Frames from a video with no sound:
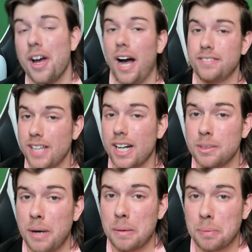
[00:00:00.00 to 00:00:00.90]
I've talked
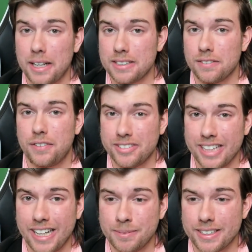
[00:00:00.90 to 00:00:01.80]
about price a few
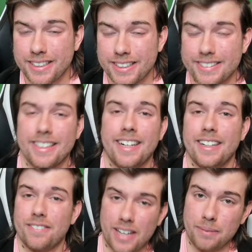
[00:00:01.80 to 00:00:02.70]
times in this, and I
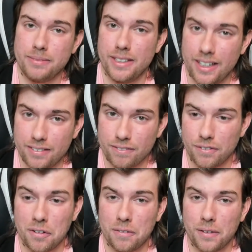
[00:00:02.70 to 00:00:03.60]
have kept it hidden
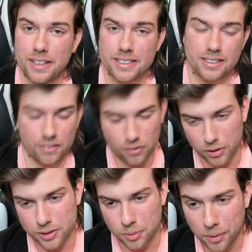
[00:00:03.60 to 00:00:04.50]
for a reason. Of
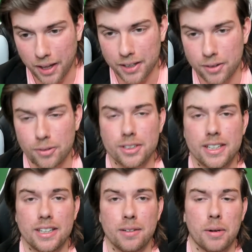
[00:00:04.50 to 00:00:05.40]
course, you probably Googled it
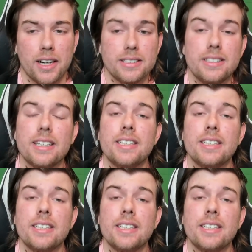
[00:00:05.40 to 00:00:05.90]
in the process,